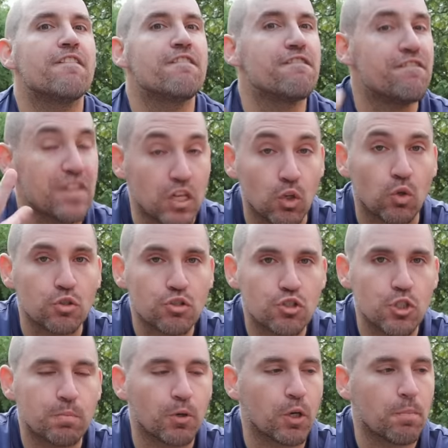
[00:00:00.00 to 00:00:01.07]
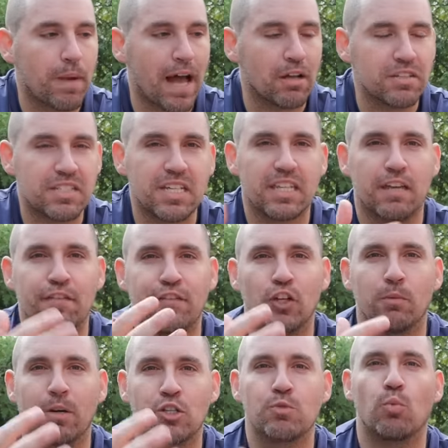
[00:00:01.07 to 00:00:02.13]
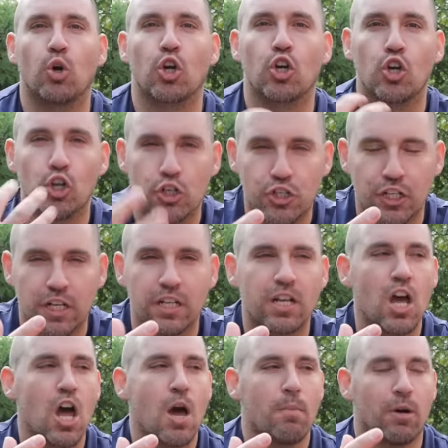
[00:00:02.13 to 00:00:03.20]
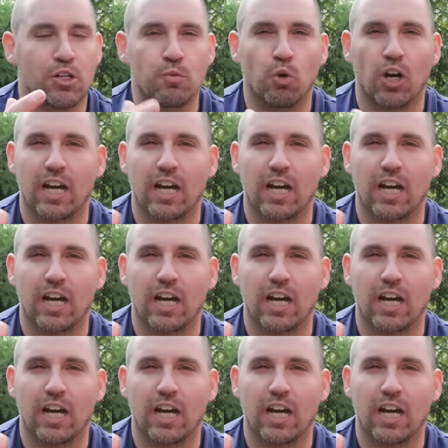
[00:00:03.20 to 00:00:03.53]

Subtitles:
feel super bouncy. They feel much more cushioned, much more